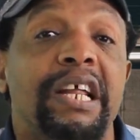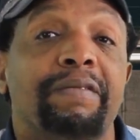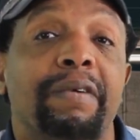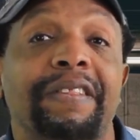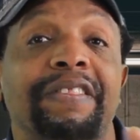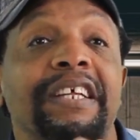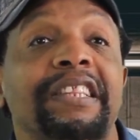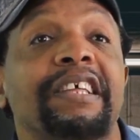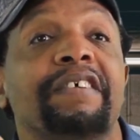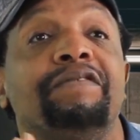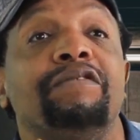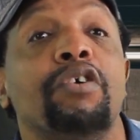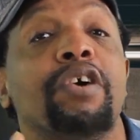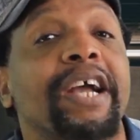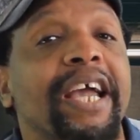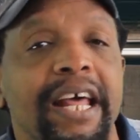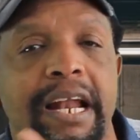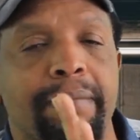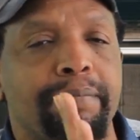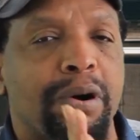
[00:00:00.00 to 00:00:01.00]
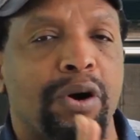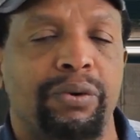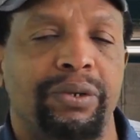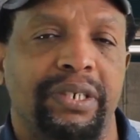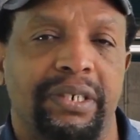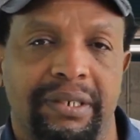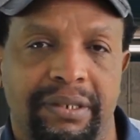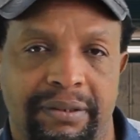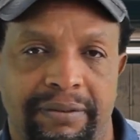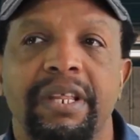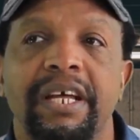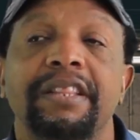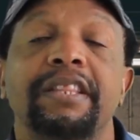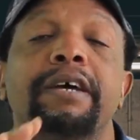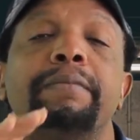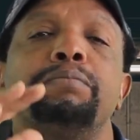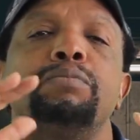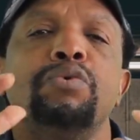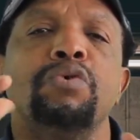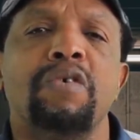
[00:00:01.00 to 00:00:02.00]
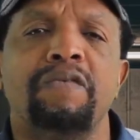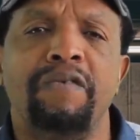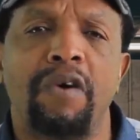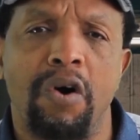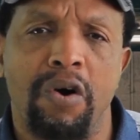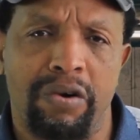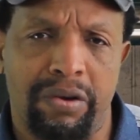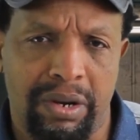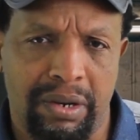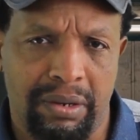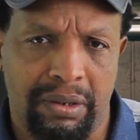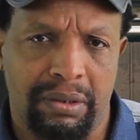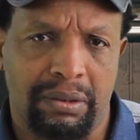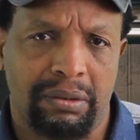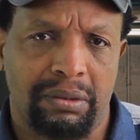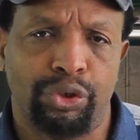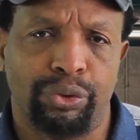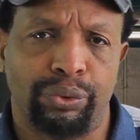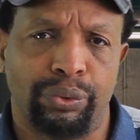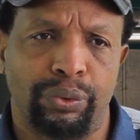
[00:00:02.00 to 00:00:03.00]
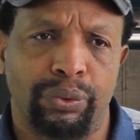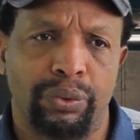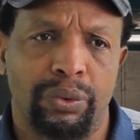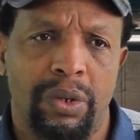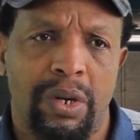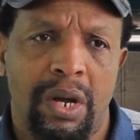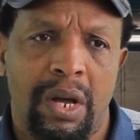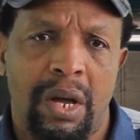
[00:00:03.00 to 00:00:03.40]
level, and then they forget about it. Then they move on to